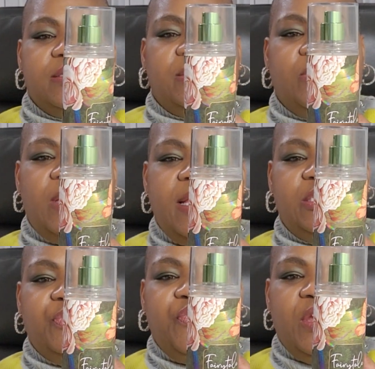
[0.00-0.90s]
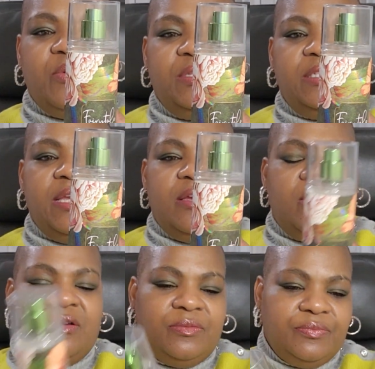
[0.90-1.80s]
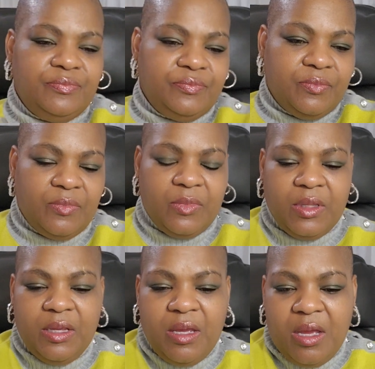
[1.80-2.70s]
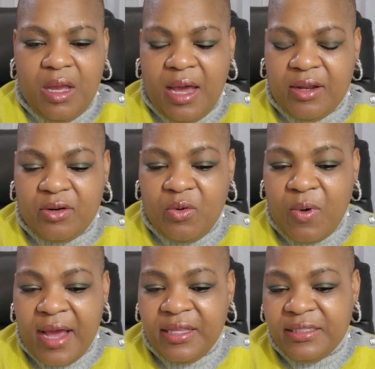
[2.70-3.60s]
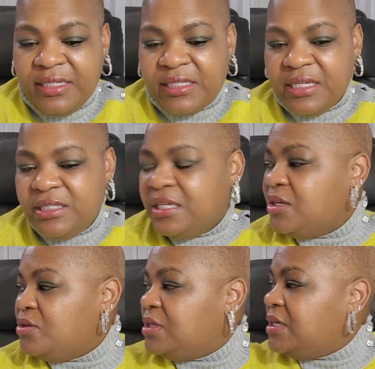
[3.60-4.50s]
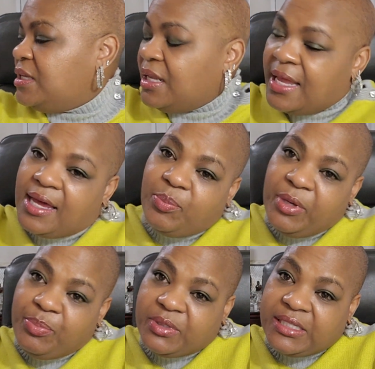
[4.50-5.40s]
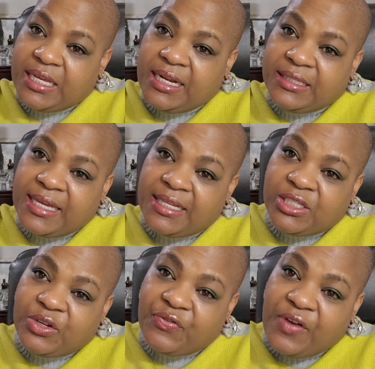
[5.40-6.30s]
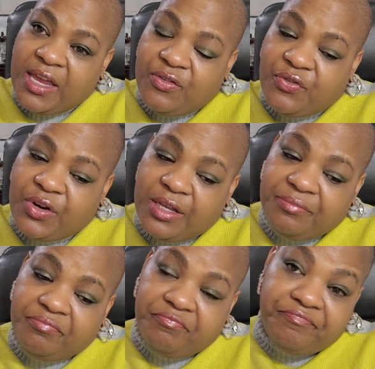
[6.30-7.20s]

So that's Fairytale. I don't know why they discontinued it. A lot of people say that that's their favorite.